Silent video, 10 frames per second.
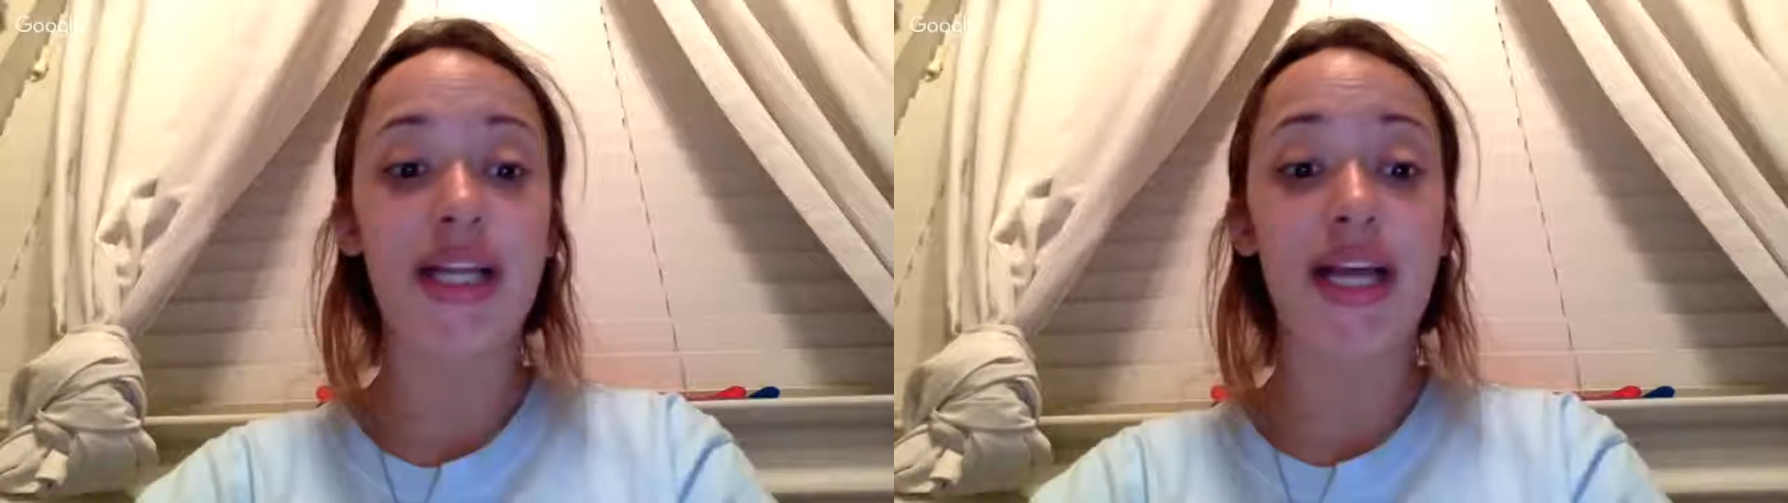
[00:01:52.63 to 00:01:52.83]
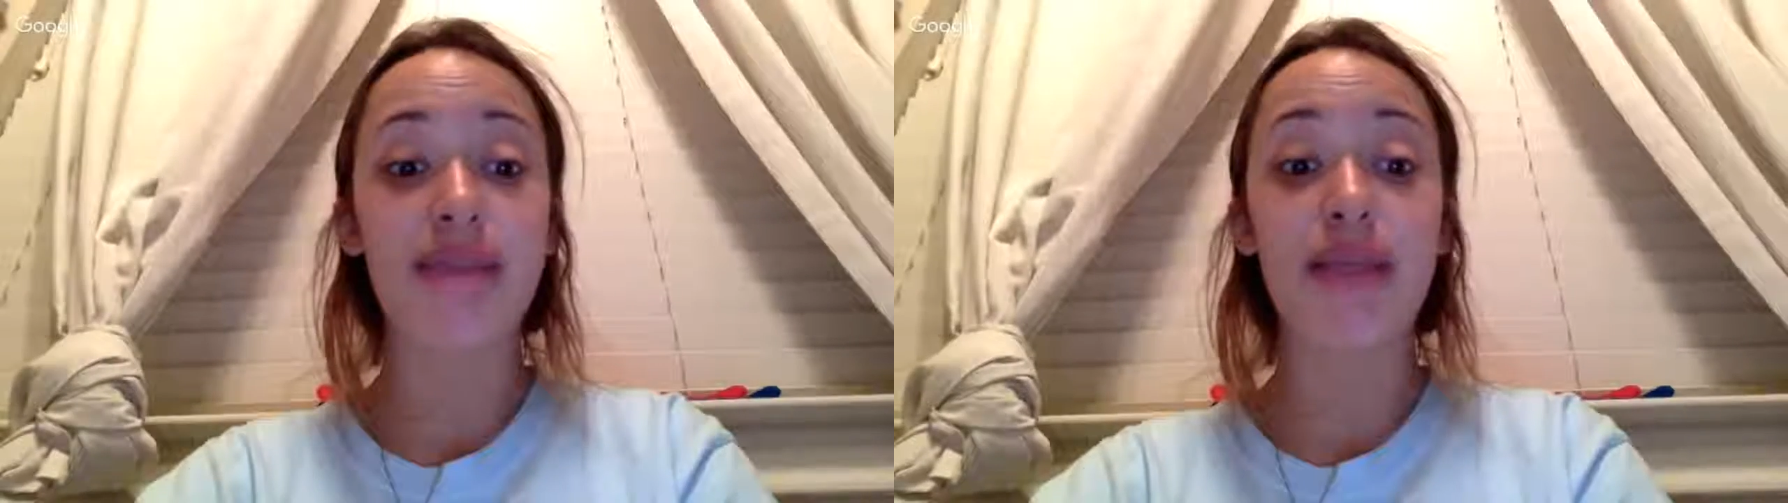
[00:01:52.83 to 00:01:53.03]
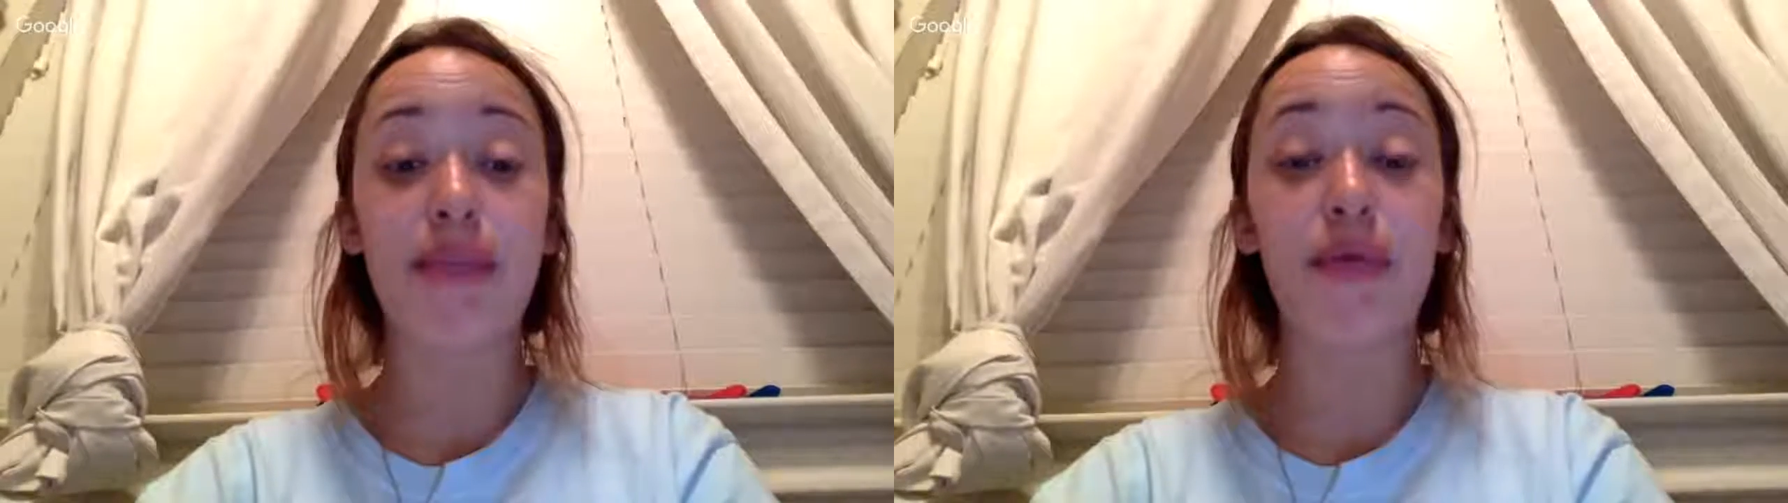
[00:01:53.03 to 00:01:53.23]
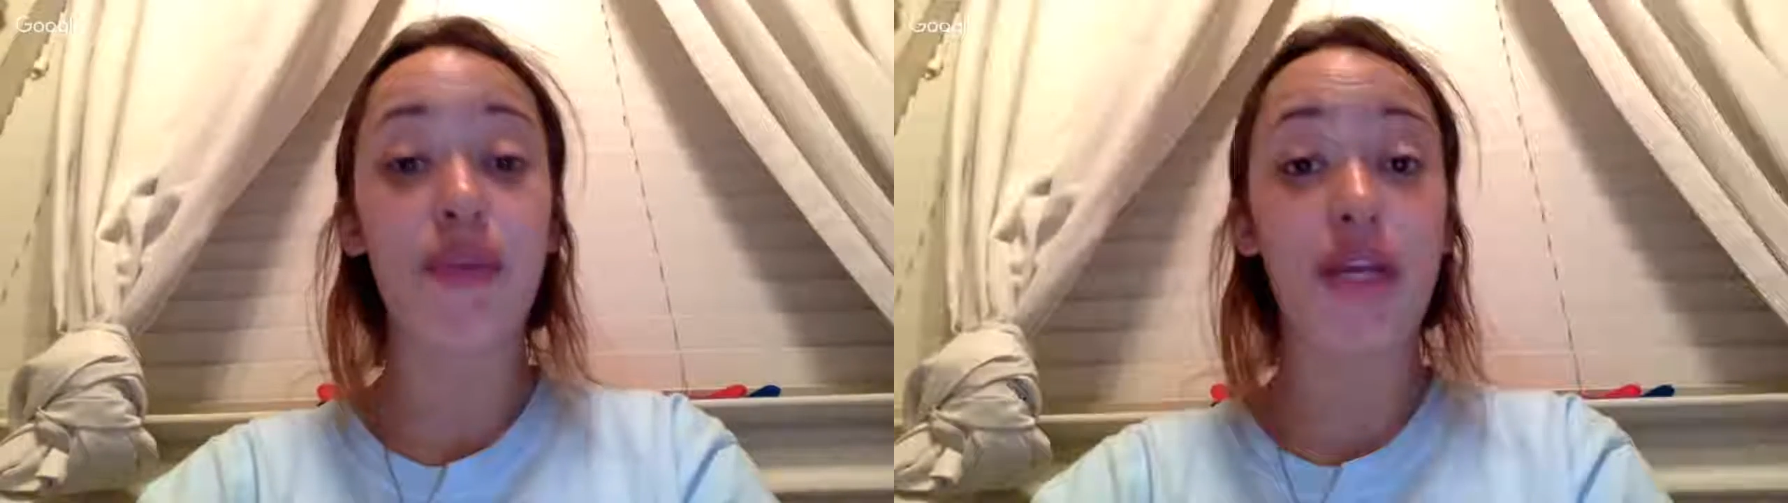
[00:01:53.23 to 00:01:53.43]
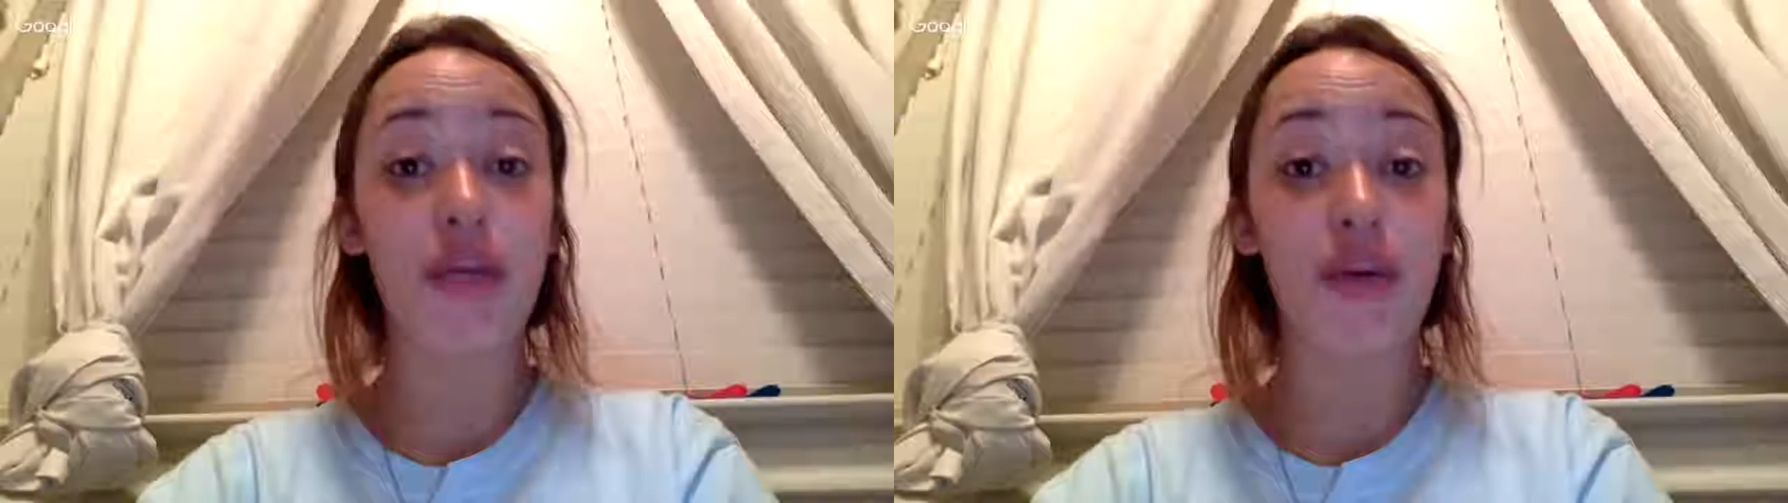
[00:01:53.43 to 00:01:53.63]
it climbs
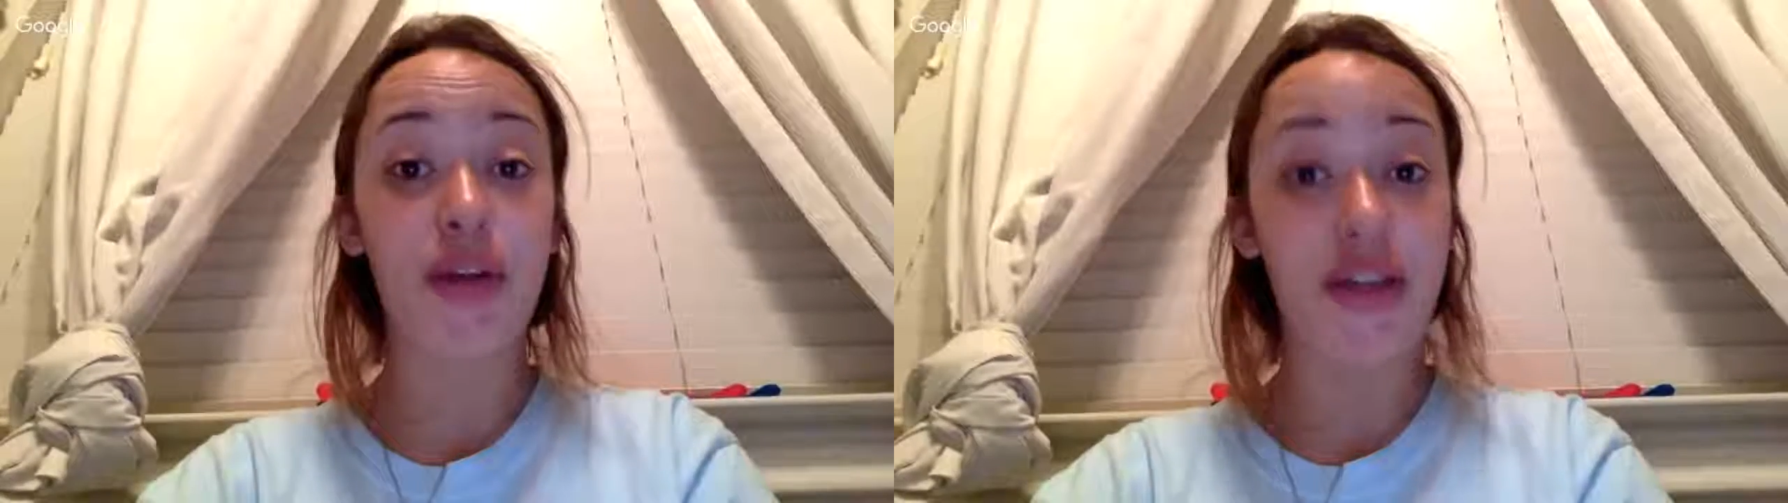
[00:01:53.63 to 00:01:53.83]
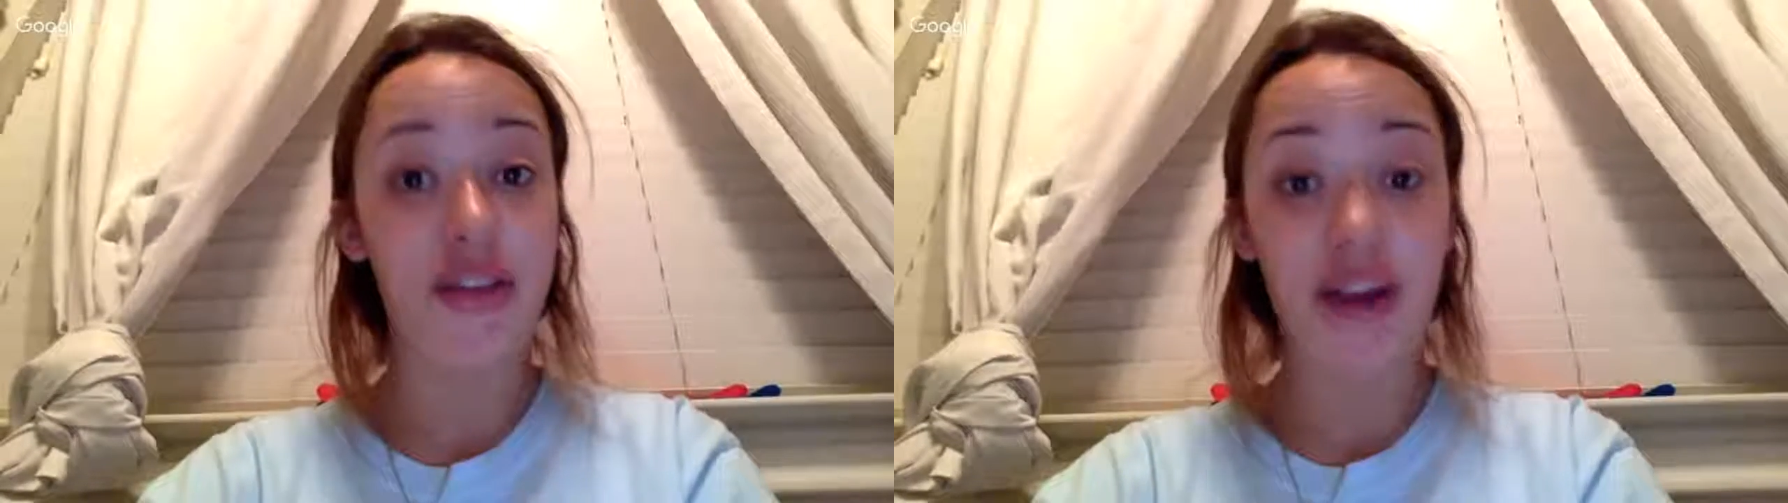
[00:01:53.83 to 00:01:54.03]
up a reed or